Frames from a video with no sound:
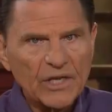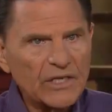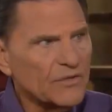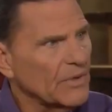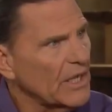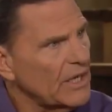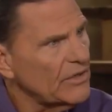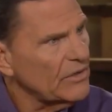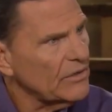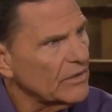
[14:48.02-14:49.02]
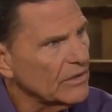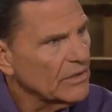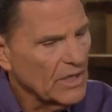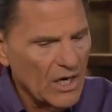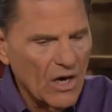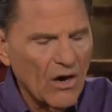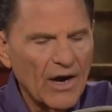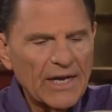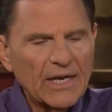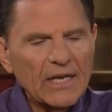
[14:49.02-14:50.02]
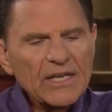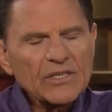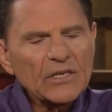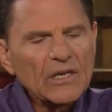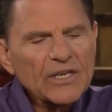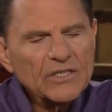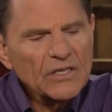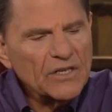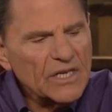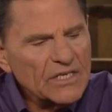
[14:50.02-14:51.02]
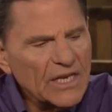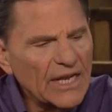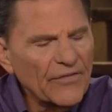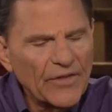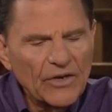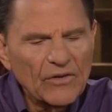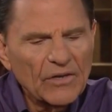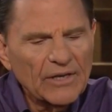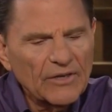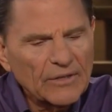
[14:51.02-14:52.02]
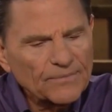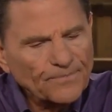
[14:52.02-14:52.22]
things be added to you. Amen. All right, now listen, listen to this in the New Living.